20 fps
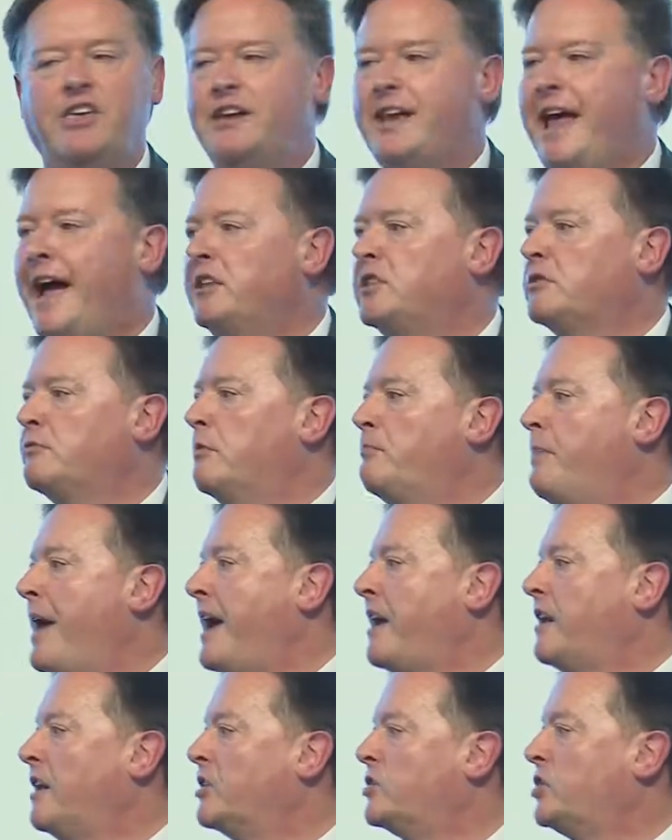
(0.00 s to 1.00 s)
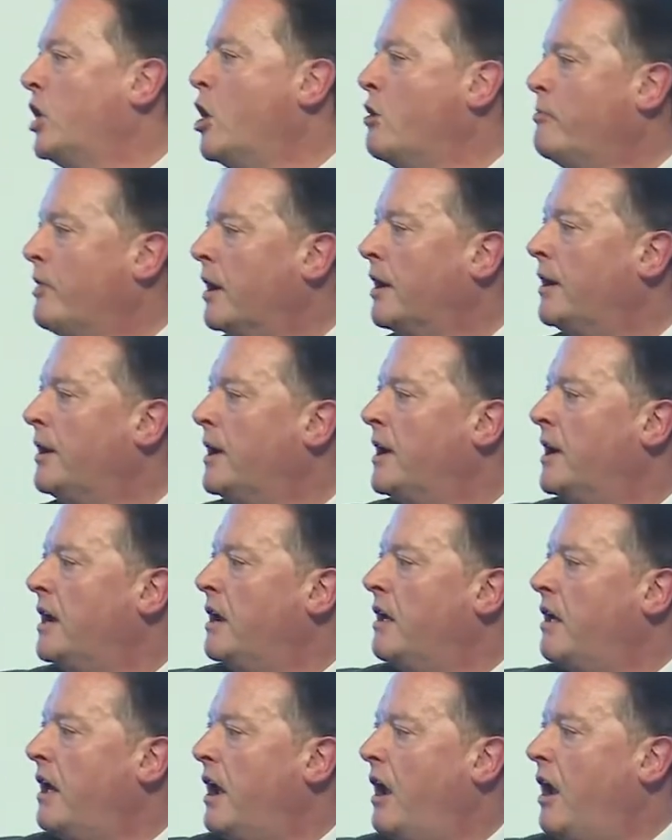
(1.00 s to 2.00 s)
announcement back in October,
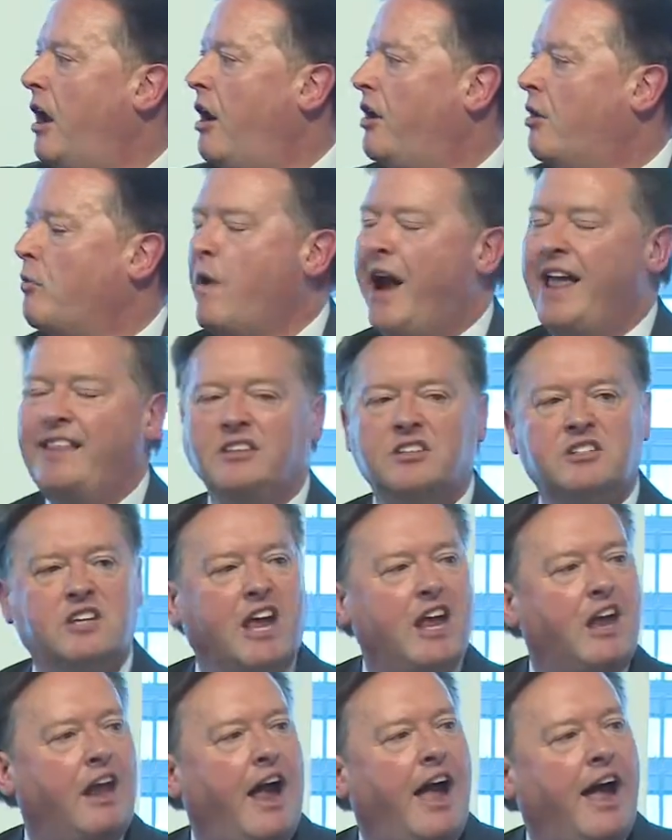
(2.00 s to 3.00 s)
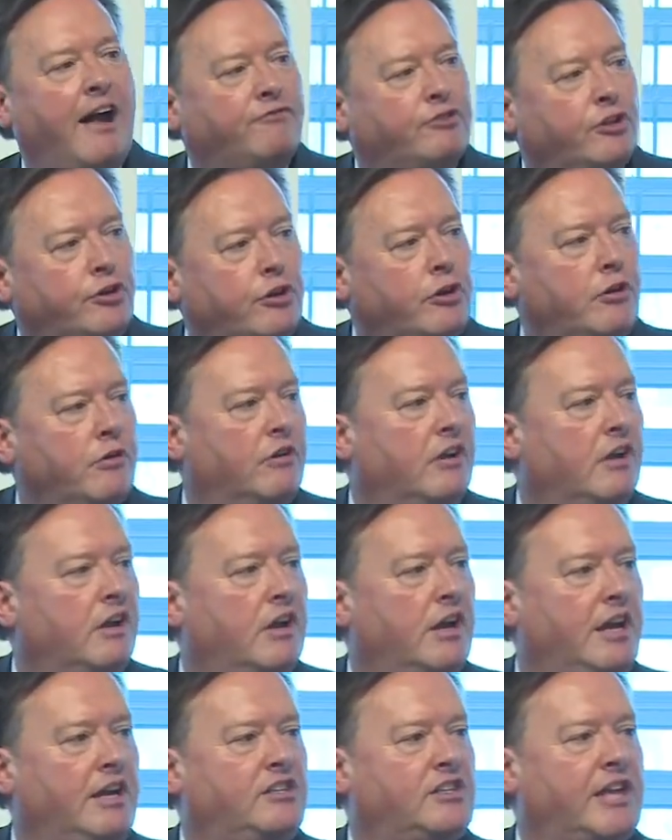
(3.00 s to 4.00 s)
on a Wednesday afternoon,
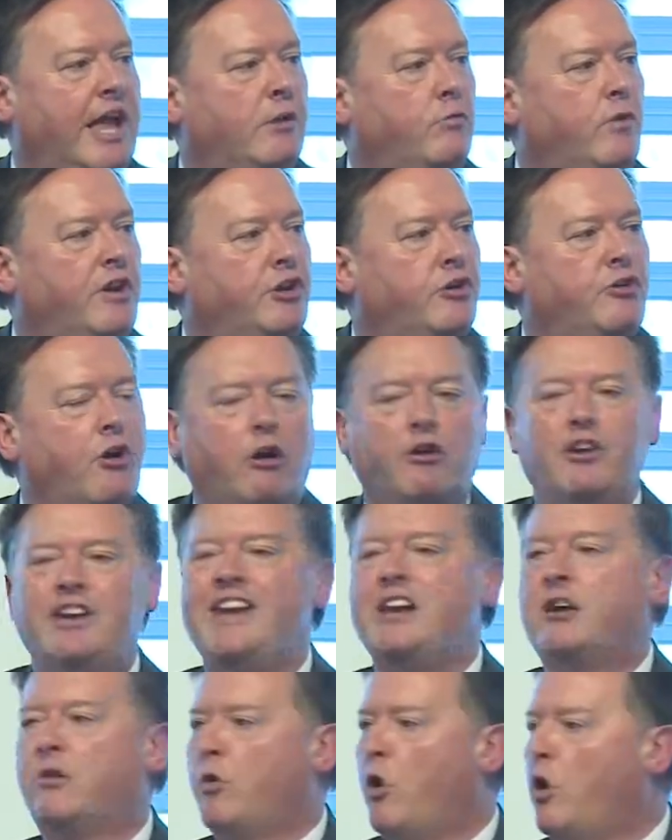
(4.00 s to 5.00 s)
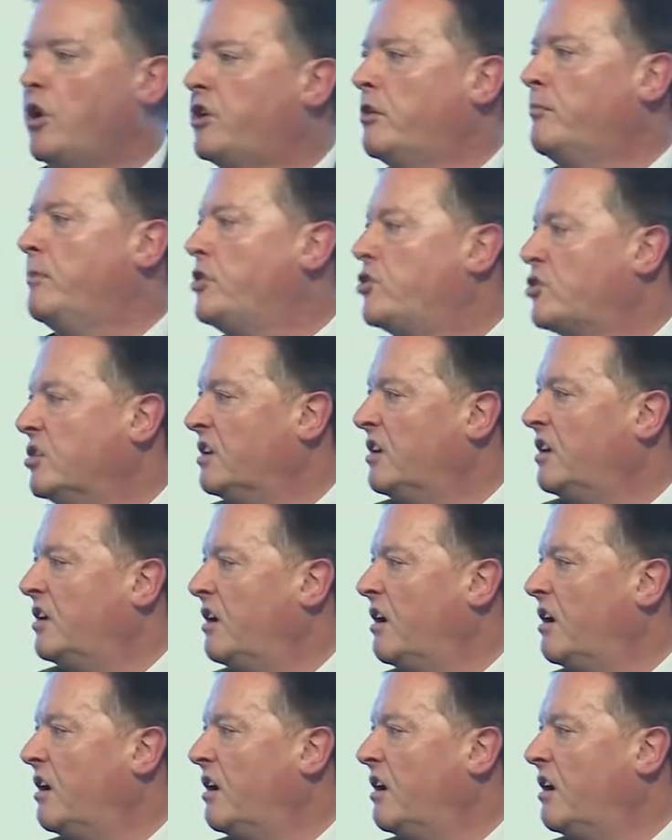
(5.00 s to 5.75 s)
he said, "We do not need a Royal Commission."